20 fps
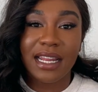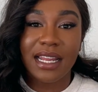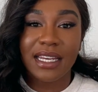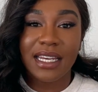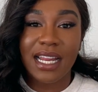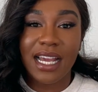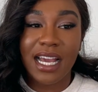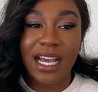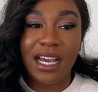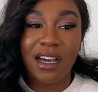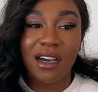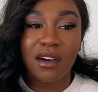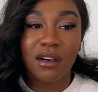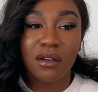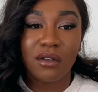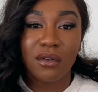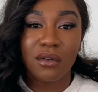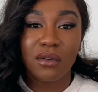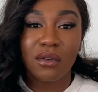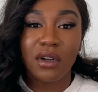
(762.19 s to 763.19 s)

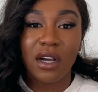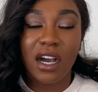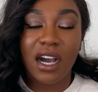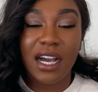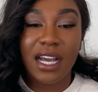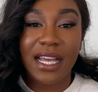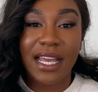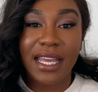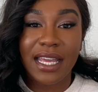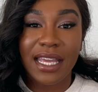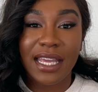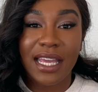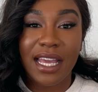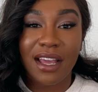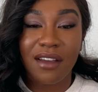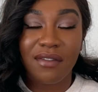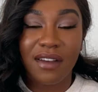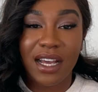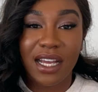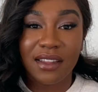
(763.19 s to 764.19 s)
Now, I have
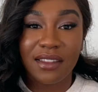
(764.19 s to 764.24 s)
had